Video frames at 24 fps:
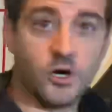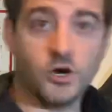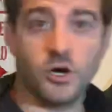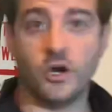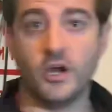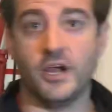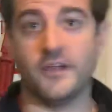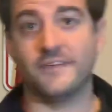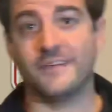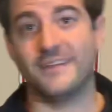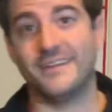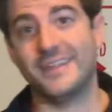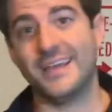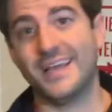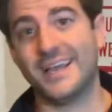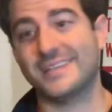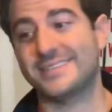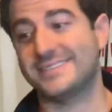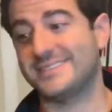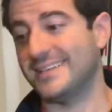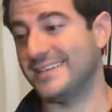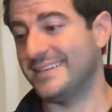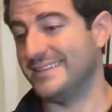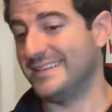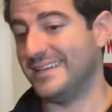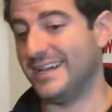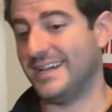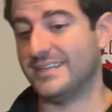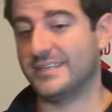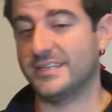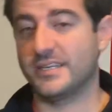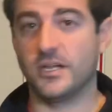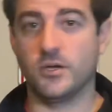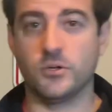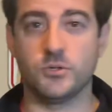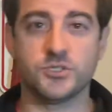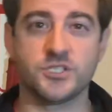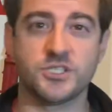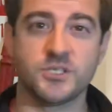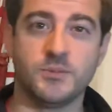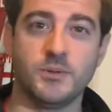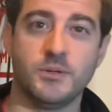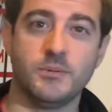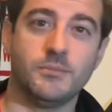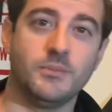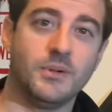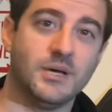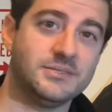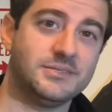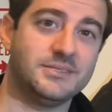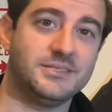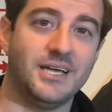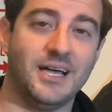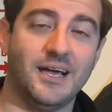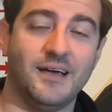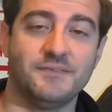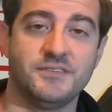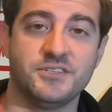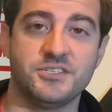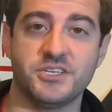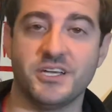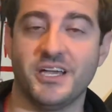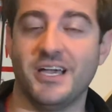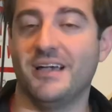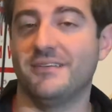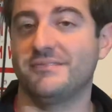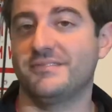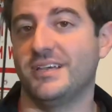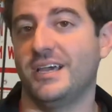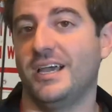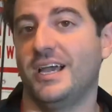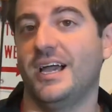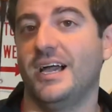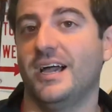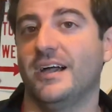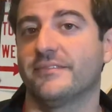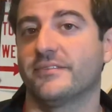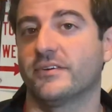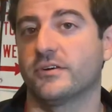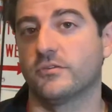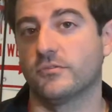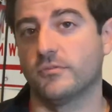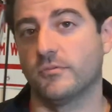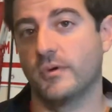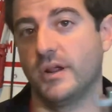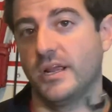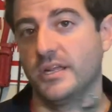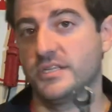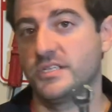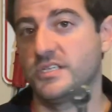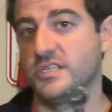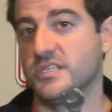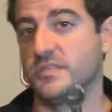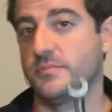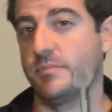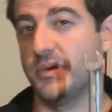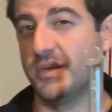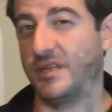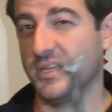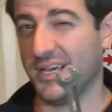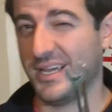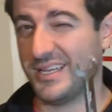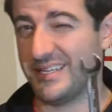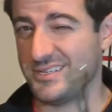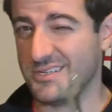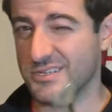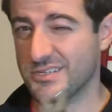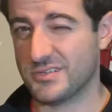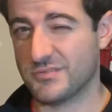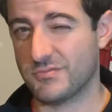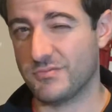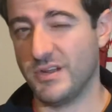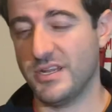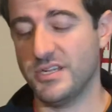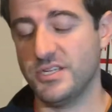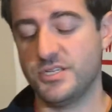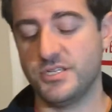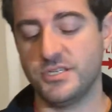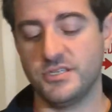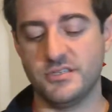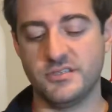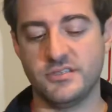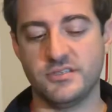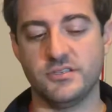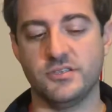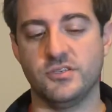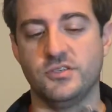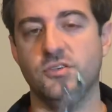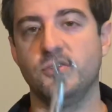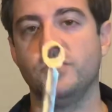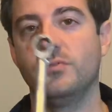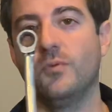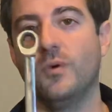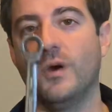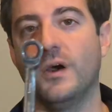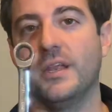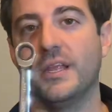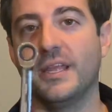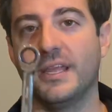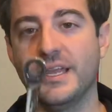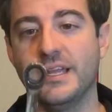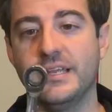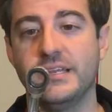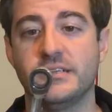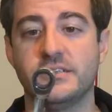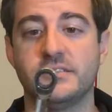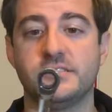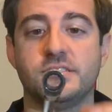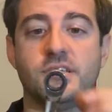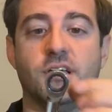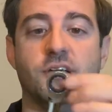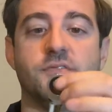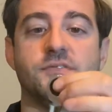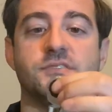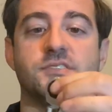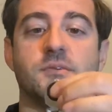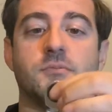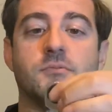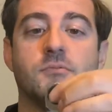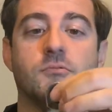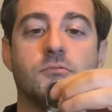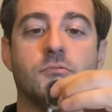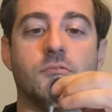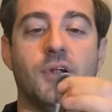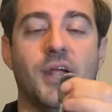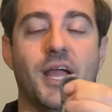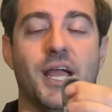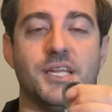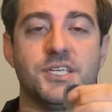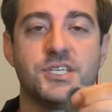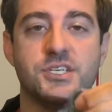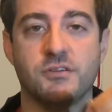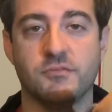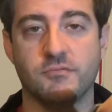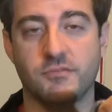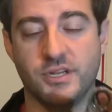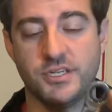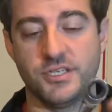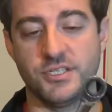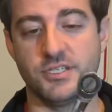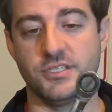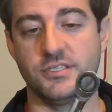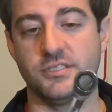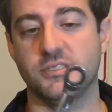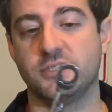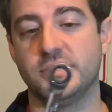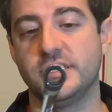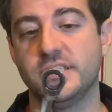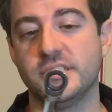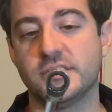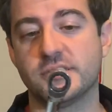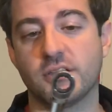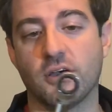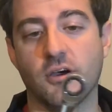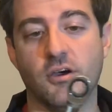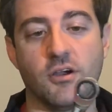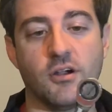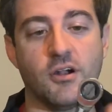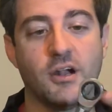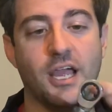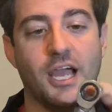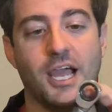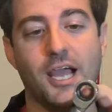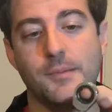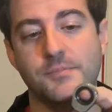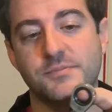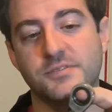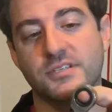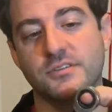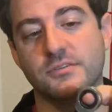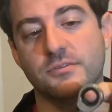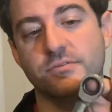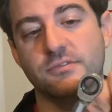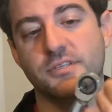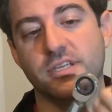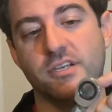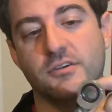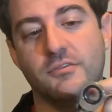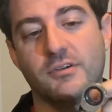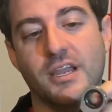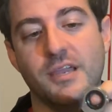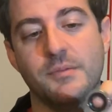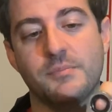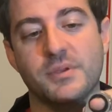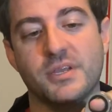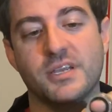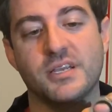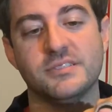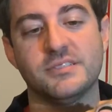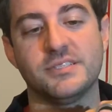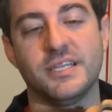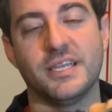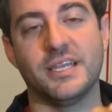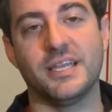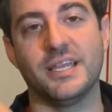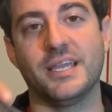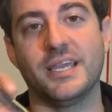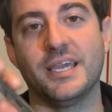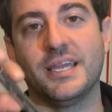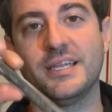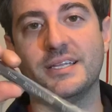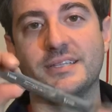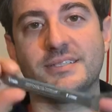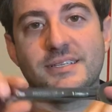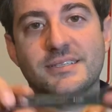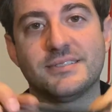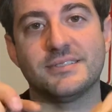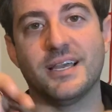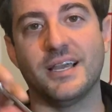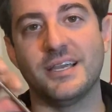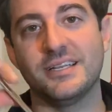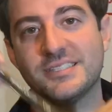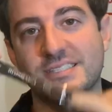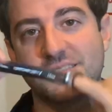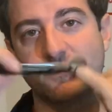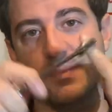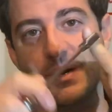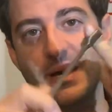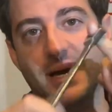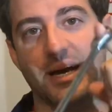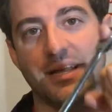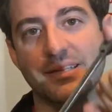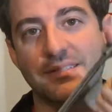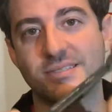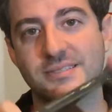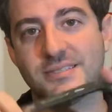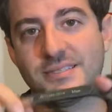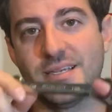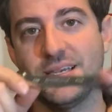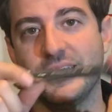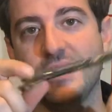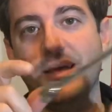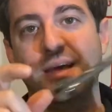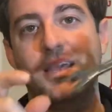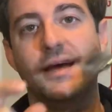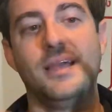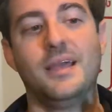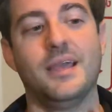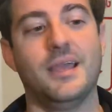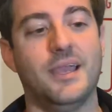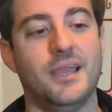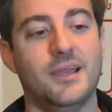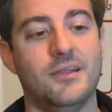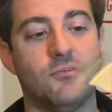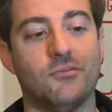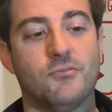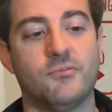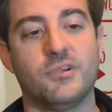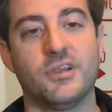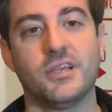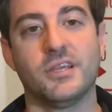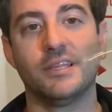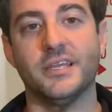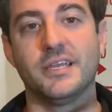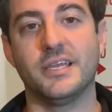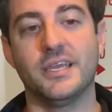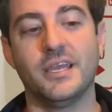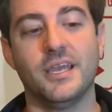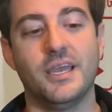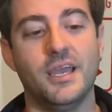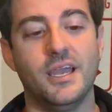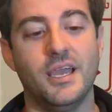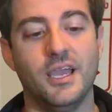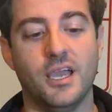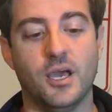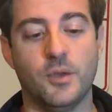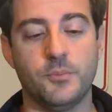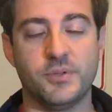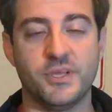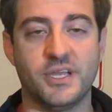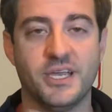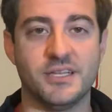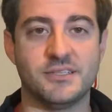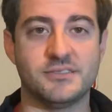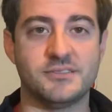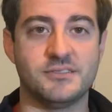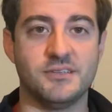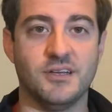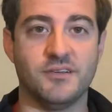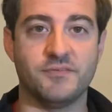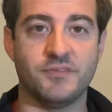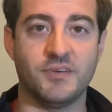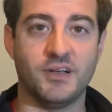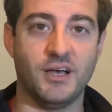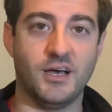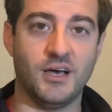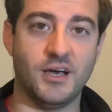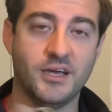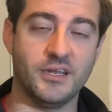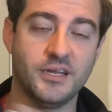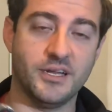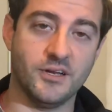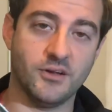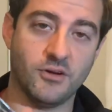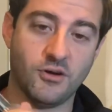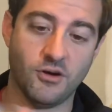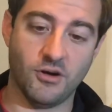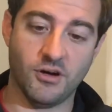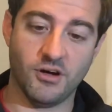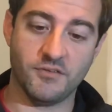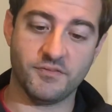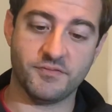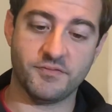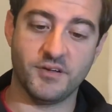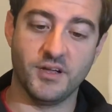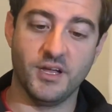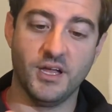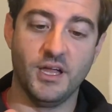right, the next non-negotiable must-have that you have to have are wrenches, but not just wrenches. You want to get yourself some ratchet wrenches. These are absolutely great because they can get into tight spots and really help you get stuff on and off.